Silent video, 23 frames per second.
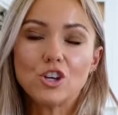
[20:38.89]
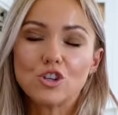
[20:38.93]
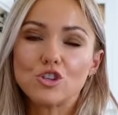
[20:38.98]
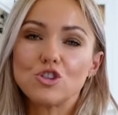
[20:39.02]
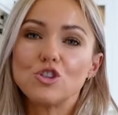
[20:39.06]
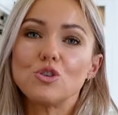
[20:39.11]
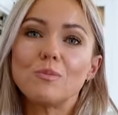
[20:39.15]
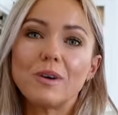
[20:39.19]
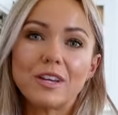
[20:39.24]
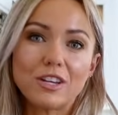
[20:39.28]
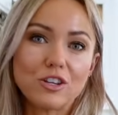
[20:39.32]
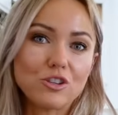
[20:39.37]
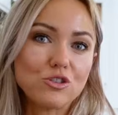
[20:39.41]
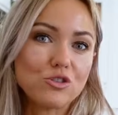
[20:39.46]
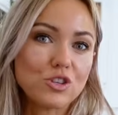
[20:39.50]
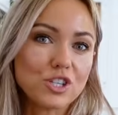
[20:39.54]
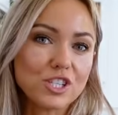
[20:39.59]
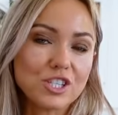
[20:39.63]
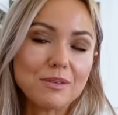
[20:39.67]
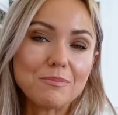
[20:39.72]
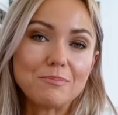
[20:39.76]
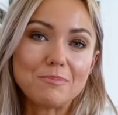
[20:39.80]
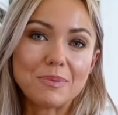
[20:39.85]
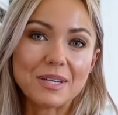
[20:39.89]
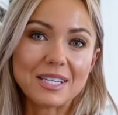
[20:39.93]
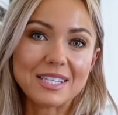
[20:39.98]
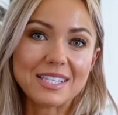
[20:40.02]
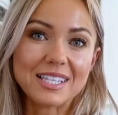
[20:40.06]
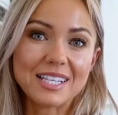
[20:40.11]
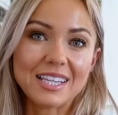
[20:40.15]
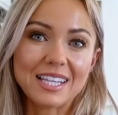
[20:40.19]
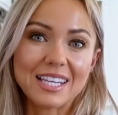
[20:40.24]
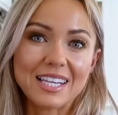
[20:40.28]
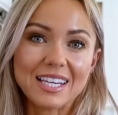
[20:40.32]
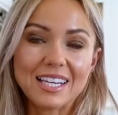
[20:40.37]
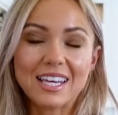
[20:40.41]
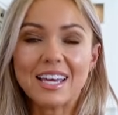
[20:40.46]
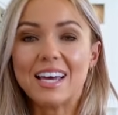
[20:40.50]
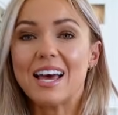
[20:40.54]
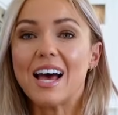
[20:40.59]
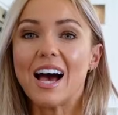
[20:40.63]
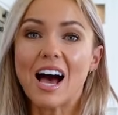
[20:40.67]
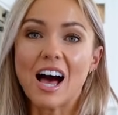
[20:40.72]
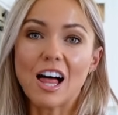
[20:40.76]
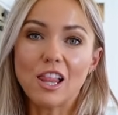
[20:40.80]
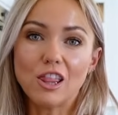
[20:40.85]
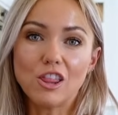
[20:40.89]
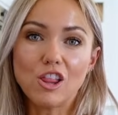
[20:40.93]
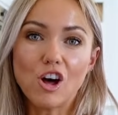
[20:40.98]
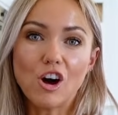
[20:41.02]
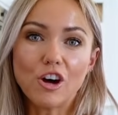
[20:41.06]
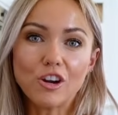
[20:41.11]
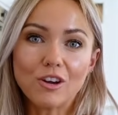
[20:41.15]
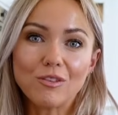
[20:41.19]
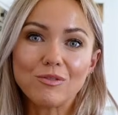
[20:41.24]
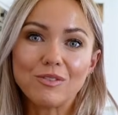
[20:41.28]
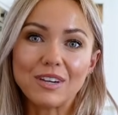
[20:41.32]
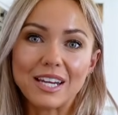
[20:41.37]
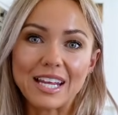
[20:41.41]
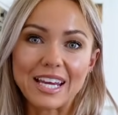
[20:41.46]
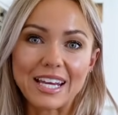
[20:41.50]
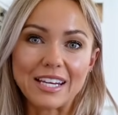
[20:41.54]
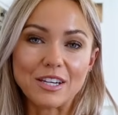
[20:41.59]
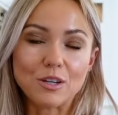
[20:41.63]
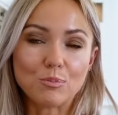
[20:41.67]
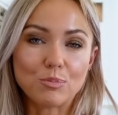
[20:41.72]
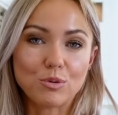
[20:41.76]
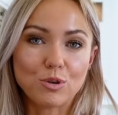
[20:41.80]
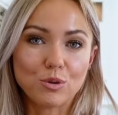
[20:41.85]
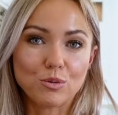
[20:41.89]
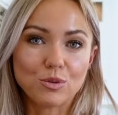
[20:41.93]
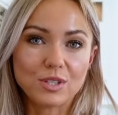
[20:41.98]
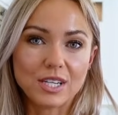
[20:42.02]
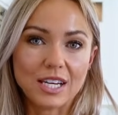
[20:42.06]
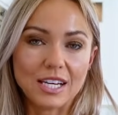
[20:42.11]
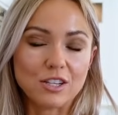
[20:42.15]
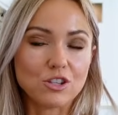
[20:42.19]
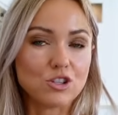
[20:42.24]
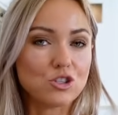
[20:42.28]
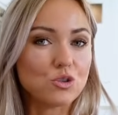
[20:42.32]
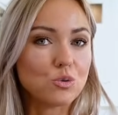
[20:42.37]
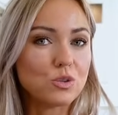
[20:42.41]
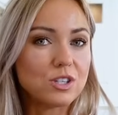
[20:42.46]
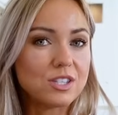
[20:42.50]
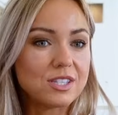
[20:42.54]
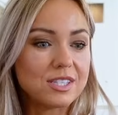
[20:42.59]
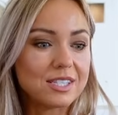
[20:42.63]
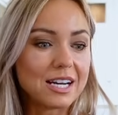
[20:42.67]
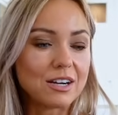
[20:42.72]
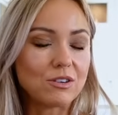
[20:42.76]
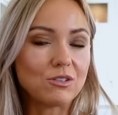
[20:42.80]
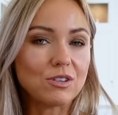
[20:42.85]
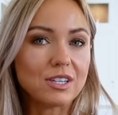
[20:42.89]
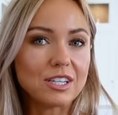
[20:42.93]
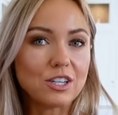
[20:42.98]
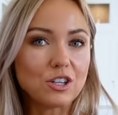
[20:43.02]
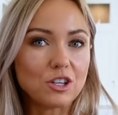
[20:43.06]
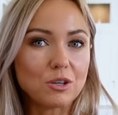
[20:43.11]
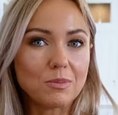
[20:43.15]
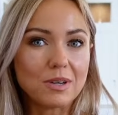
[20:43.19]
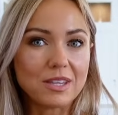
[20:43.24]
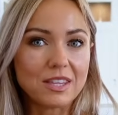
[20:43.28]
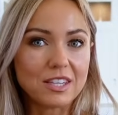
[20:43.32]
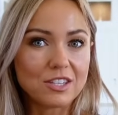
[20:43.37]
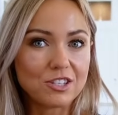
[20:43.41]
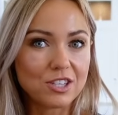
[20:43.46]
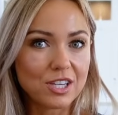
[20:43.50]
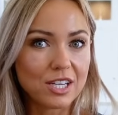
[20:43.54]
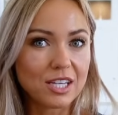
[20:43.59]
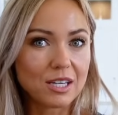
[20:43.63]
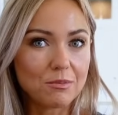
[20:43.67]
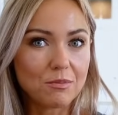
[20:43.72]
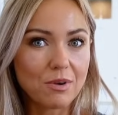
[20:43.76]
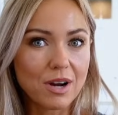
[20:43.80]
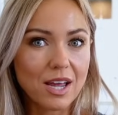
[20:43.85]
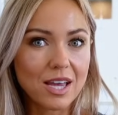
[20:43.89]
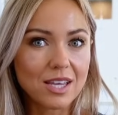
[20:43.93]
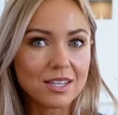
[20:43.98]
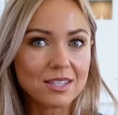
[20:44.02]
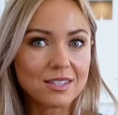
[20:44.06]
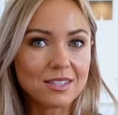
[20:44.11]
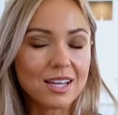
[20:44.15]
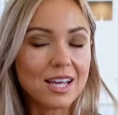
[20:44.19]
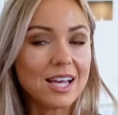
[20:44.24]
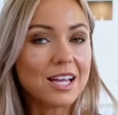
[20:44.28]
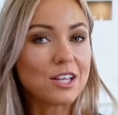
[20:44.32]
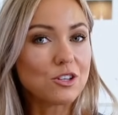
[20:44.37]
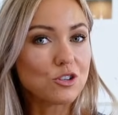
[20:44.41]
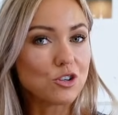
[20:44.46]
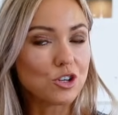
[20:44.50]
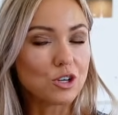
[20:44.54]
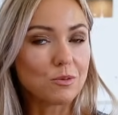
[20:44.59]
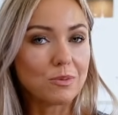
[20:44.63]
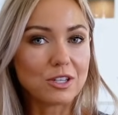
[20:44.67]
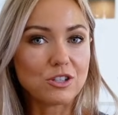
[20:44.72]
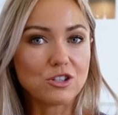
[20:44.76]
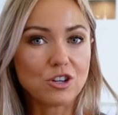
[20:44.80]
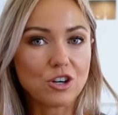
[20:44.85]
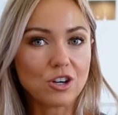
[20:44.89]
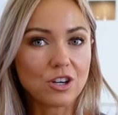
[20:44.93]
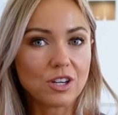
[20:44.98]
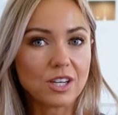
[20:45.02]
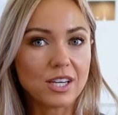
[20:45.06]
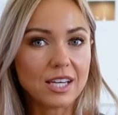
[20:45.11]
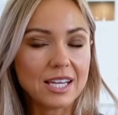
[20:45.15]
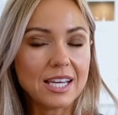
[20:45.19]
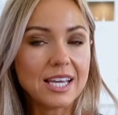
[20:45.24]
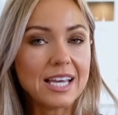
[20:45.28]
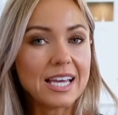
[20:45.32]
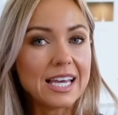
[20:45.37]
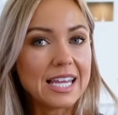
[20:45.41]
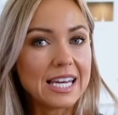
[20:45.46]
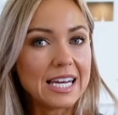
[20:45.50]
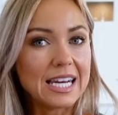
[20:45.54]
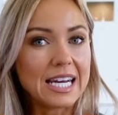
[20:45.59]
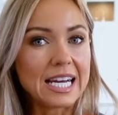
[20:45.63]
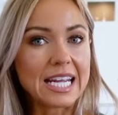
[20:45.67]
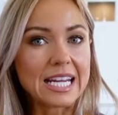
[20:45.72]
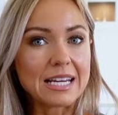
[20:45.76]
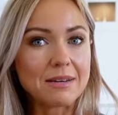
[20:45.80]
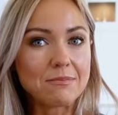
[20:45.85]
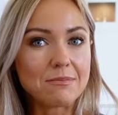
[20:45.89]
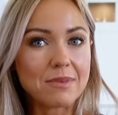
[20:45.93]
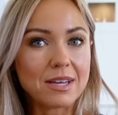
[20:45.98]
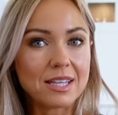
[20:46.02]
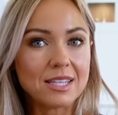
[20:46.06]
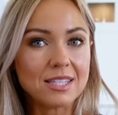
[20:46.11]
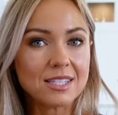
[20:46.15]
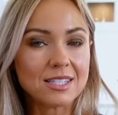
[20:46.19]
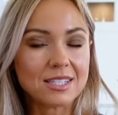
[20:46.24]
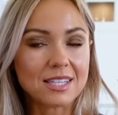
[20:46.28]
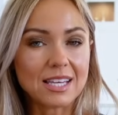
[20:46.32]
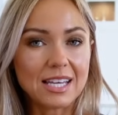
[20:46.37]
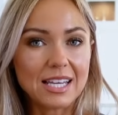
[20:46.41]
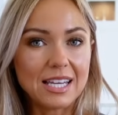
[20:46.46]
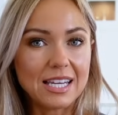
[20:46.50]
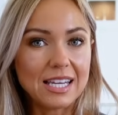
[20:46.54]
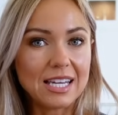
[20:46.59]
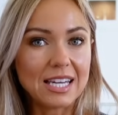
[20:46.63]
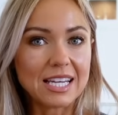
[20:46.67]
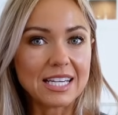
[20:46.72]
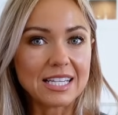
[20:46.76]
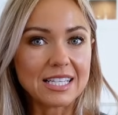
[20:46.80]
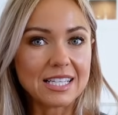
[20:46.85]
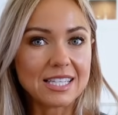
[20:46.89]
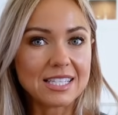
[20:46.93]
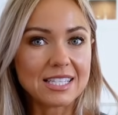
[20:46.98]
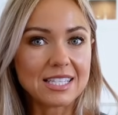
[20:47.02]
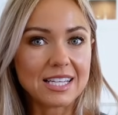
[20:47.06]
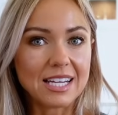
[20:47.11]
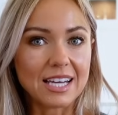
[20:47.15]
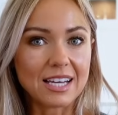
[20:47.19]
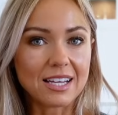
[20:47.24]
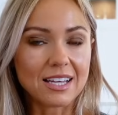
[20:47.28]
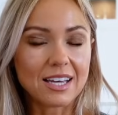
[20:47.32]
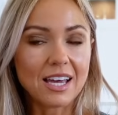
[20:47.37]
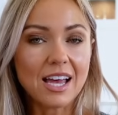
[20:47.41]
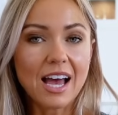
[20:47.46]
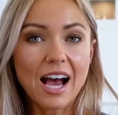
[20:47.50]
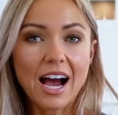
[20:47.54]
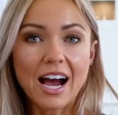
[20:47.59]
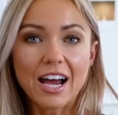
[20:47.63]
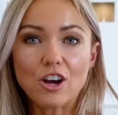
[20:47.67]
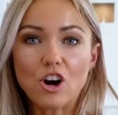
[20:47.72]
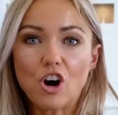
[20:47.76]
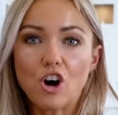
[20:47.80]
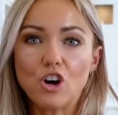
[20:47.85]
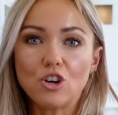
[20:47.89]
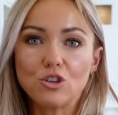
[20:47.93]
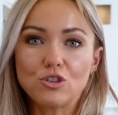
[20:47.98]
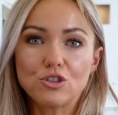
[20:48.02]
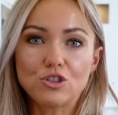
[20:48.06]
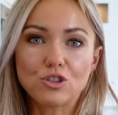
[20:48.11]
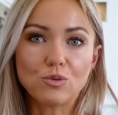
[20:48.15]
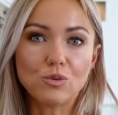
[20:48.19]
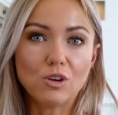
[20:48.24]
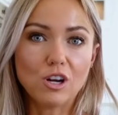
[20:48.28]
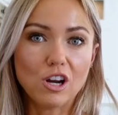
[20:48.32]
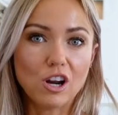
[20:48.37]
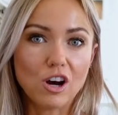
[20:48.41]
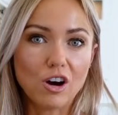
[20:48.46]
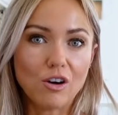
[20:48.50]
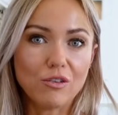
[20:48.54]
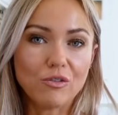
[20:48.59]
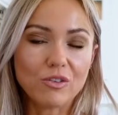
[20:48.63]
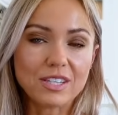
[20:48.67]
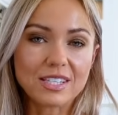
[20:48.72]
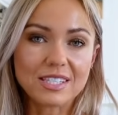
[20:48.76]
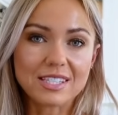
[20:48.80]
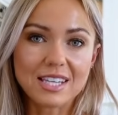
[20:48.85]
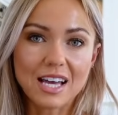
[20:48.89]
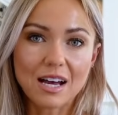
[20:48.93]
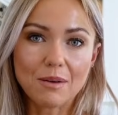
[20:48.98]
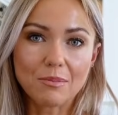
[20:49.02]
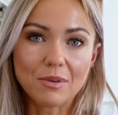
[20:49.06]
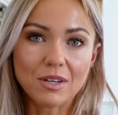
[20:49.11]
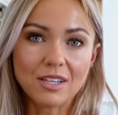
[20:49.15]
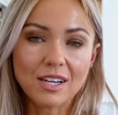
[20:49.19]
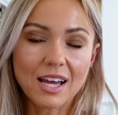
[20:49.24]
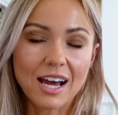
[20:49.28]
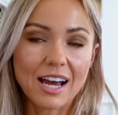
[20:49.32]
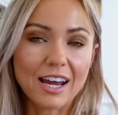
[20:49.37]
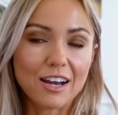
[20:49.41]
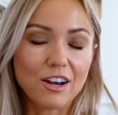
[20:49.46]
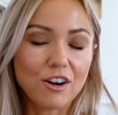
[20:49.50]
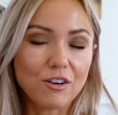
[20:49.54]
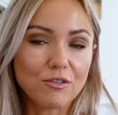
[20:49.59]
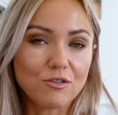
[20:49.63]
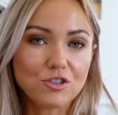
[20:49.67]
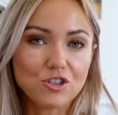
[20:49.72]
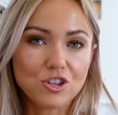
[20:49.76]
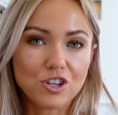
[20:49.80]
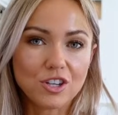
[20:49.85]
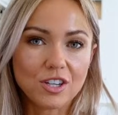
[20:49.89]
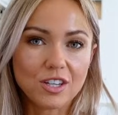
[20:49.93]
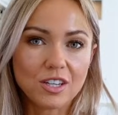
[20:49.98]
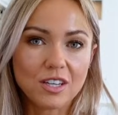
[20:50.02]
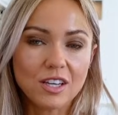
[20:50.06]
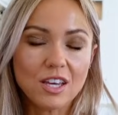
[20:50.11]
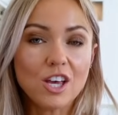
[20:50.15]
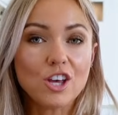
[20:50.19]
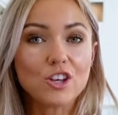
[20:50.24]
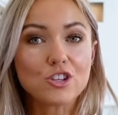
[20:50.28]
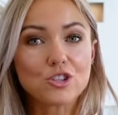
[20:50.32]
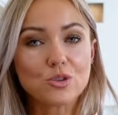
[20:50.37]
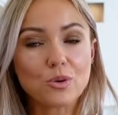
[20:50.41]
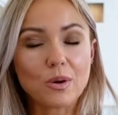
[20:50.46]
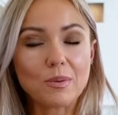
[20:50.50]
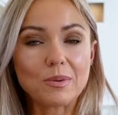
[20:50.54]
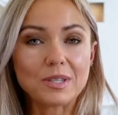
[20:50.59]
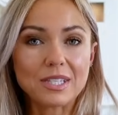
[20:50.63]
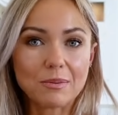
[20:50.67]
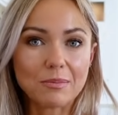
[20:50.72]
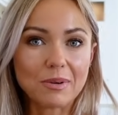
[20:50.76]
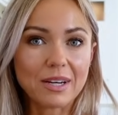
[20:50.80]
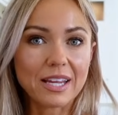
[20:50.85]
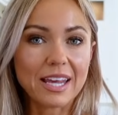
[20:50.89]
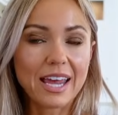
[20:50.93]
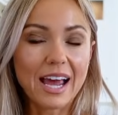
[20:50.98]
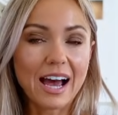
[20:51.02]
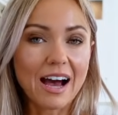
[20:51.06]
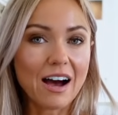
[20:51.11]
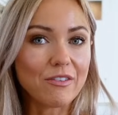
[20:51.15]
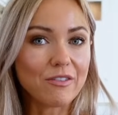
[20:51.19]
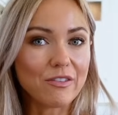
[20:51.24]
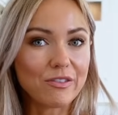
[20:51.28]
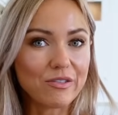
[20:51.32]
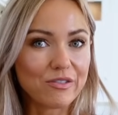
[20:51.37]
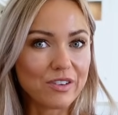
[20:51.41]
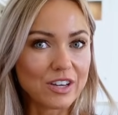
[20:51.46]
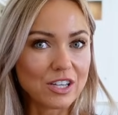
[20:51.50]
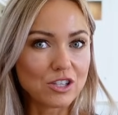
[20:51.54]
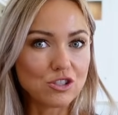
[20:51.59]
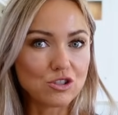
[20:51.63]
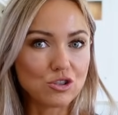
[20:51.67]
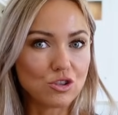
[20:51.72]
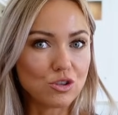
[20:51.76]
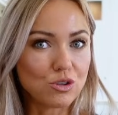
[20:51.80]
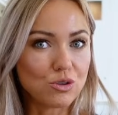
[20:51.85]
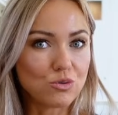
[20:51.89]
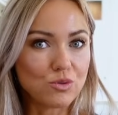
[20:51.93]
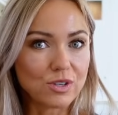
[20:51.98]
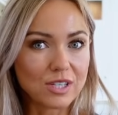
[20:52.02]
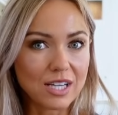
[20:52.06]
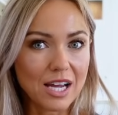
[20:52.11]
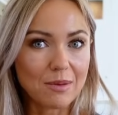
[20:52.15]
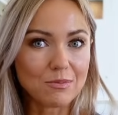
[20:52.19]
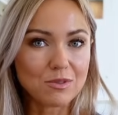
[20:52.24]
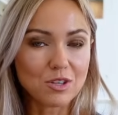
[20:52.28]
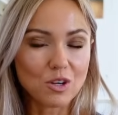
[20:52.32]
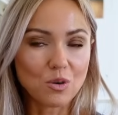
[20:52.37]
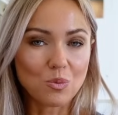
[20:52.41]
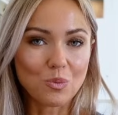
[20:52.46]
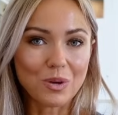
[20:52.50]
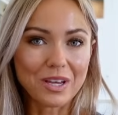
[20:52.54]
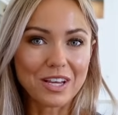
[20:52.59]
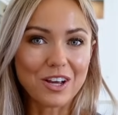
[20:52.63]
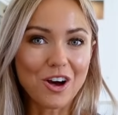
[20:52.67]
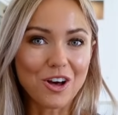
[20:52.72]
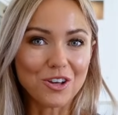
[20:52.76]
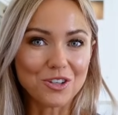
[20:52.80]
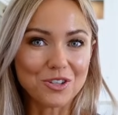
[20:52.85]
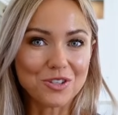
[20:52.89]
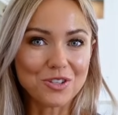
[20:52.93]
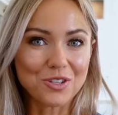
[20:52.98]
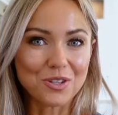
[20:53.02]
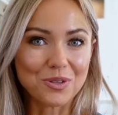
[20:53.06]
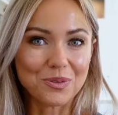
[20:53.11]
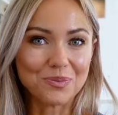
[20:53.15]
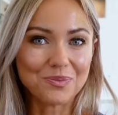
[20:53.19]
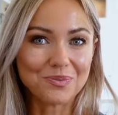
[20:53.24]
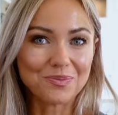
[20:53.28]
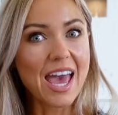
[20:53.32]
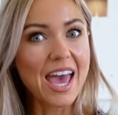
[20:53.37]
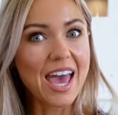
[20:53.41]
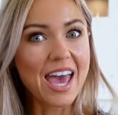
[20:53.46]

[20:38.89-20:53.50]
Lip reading: So my nutrition, basically, a lot of lean protein. So it's generally going to be the chicken breast, going to be turkey, lean mince, lean steak. I also love salmon. I love tuna. So I would typically have fish 2 or 3 times a week also.